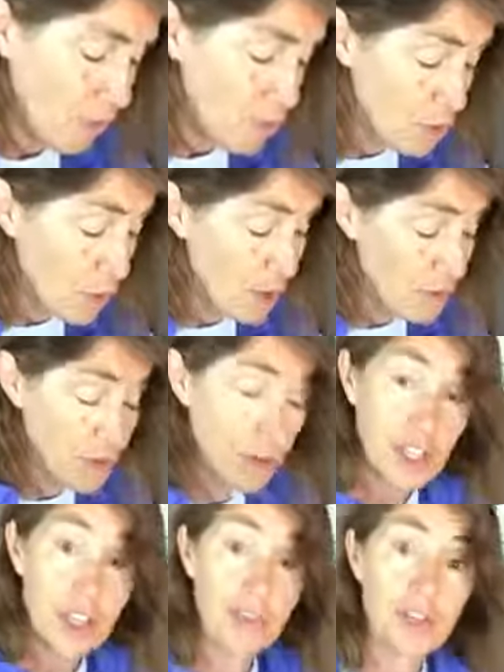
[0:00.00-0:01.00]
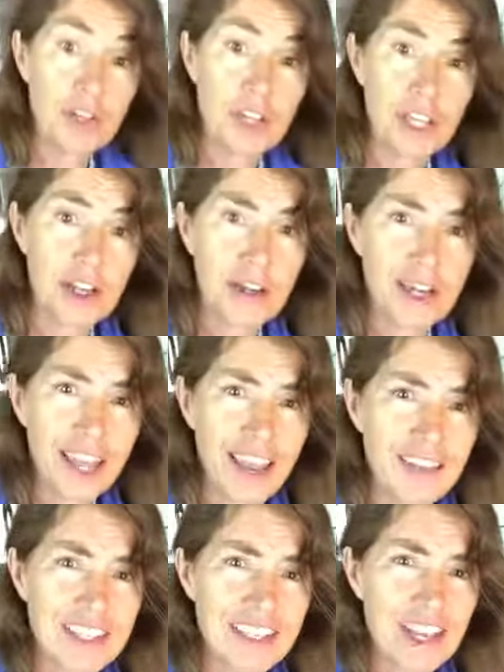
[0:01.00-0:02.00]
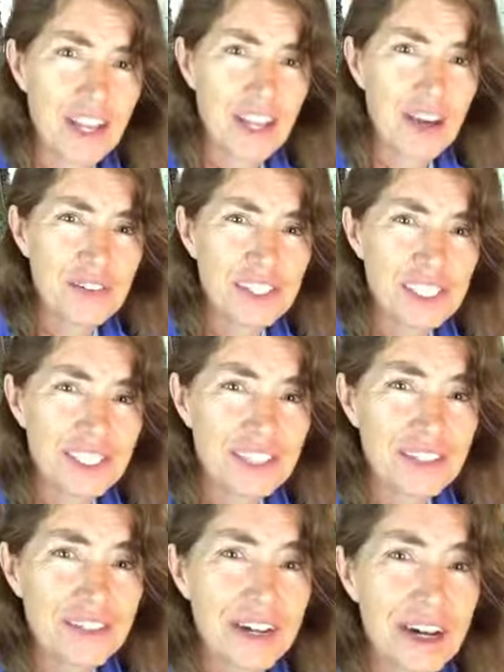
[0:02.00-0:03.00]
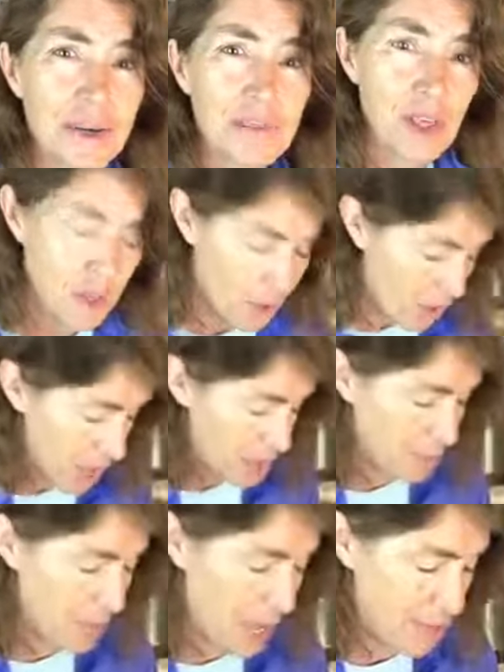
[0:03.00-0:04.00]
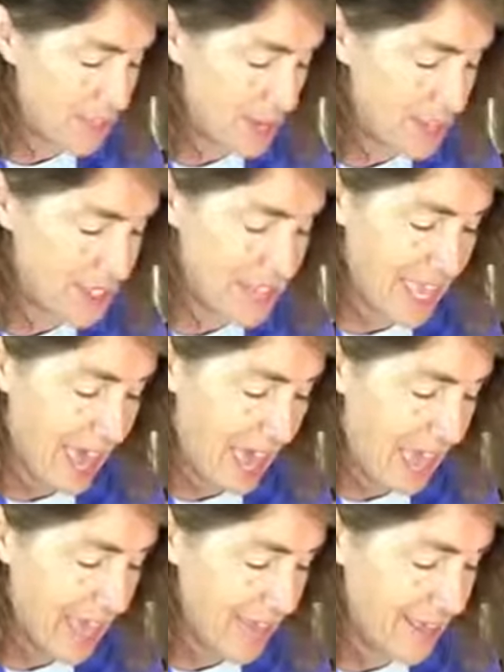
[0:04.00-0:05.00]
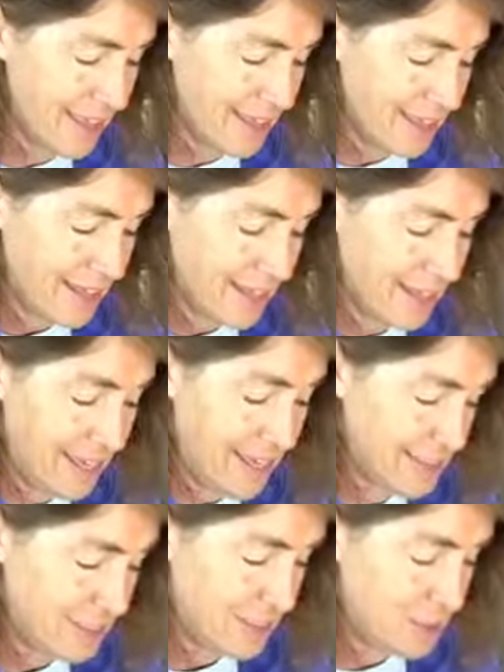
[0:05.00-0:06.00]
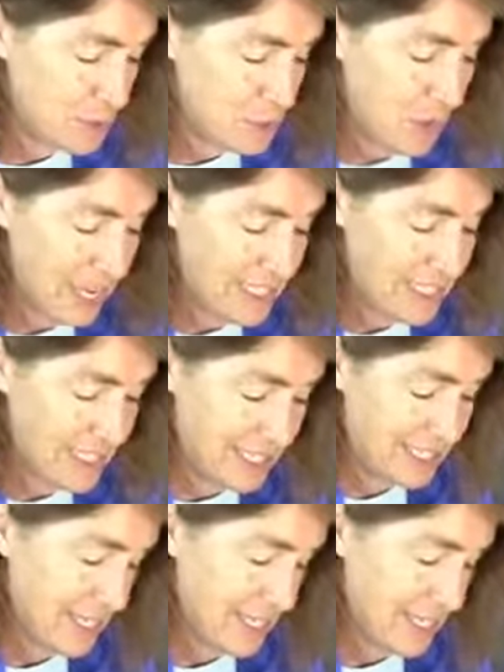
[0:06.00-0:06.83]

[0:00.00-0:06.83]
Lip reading: So if you're here and I haven't said hello to you, go ahead and pop down and say hi and see who's watching.